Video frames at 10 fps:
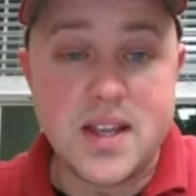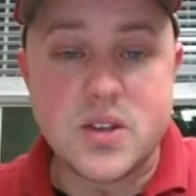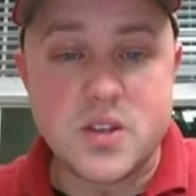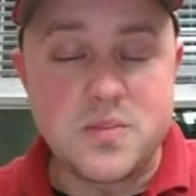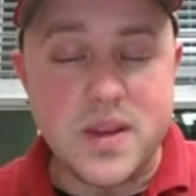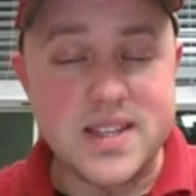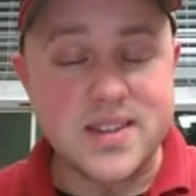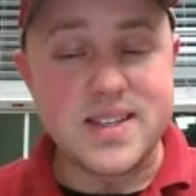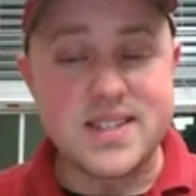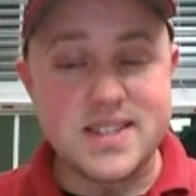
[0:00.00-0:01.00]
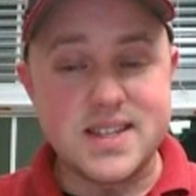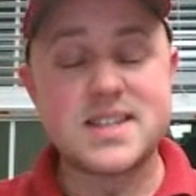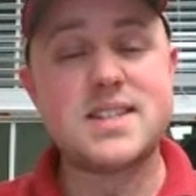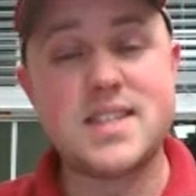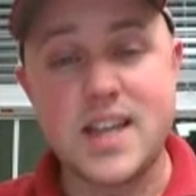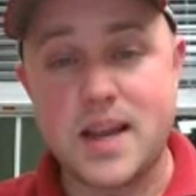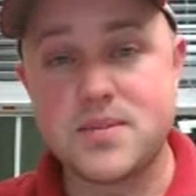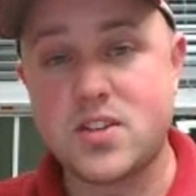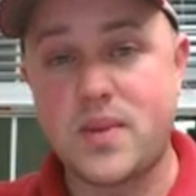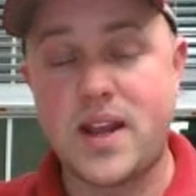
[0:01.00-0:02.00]
So there's basically 6
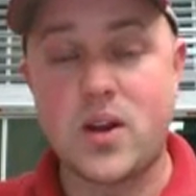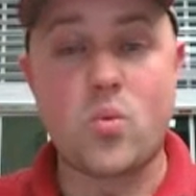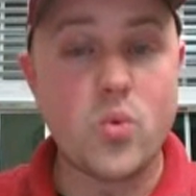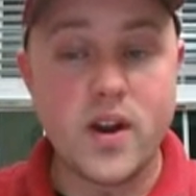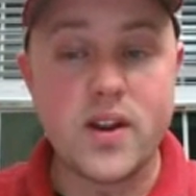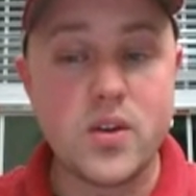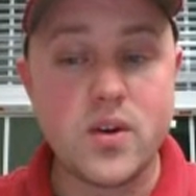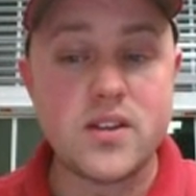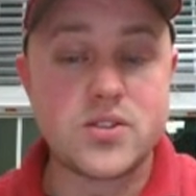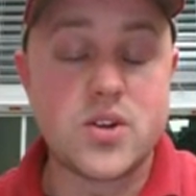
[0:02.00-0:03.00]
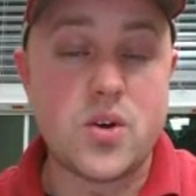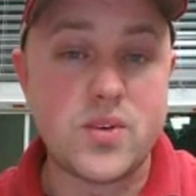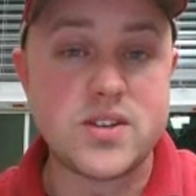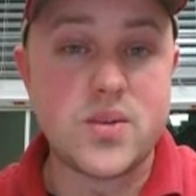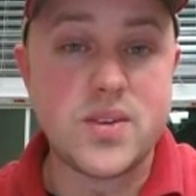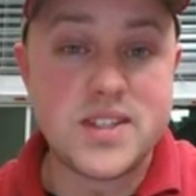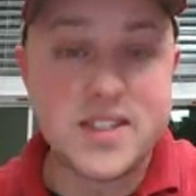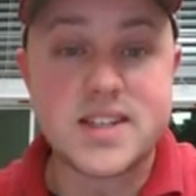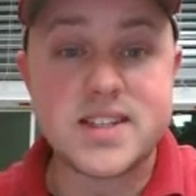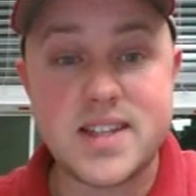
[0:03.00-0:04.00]
steps. No matter where you are, there's always only
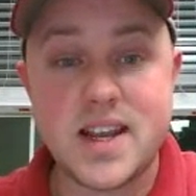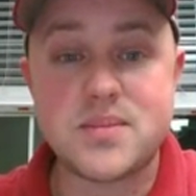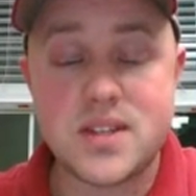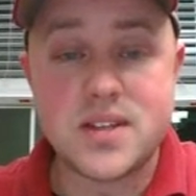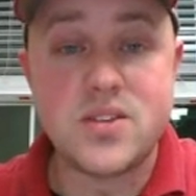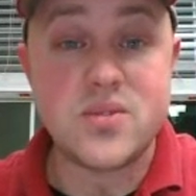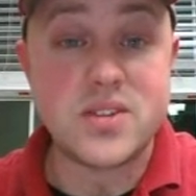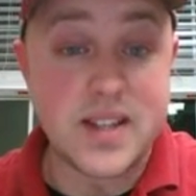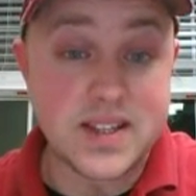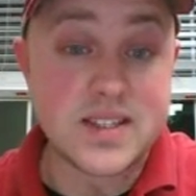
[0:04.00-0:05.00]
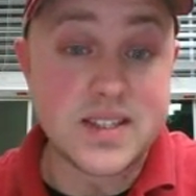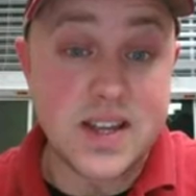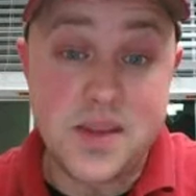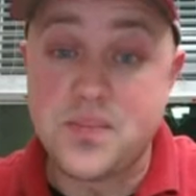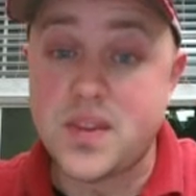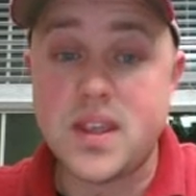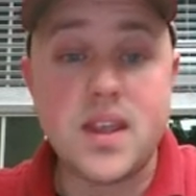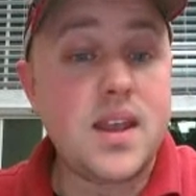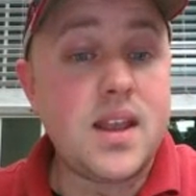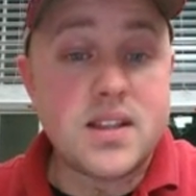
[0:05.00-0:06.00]
6 steps. You will select the site,
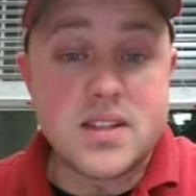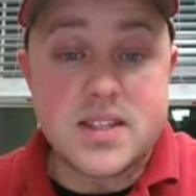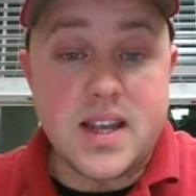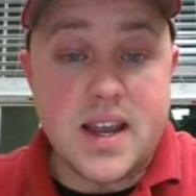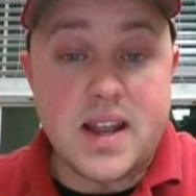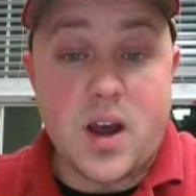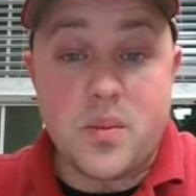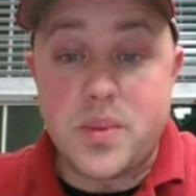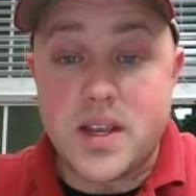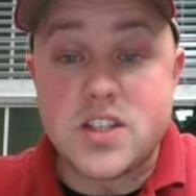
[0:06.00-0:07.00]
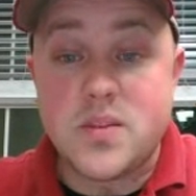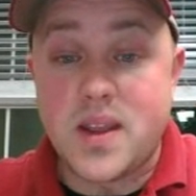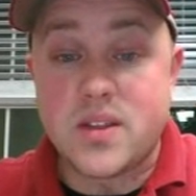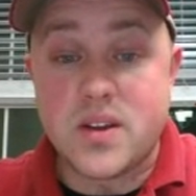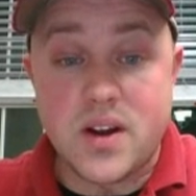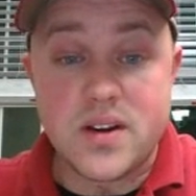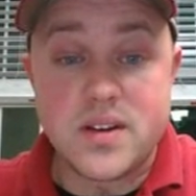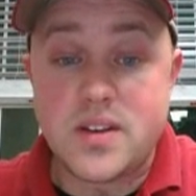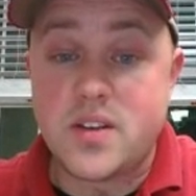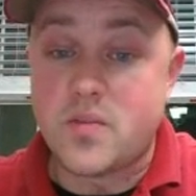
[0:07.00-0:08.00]
decide how big to make the
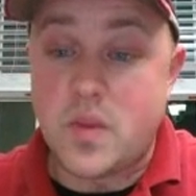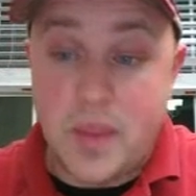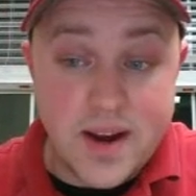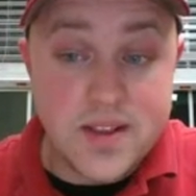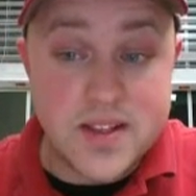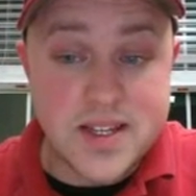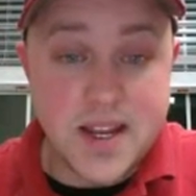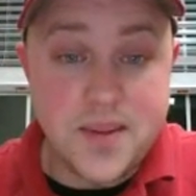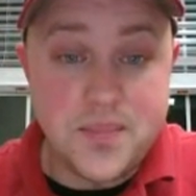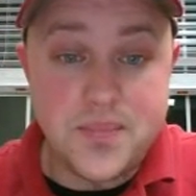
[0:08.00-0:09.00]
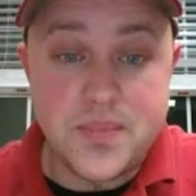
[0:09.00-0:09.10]
garden, you prepare the site,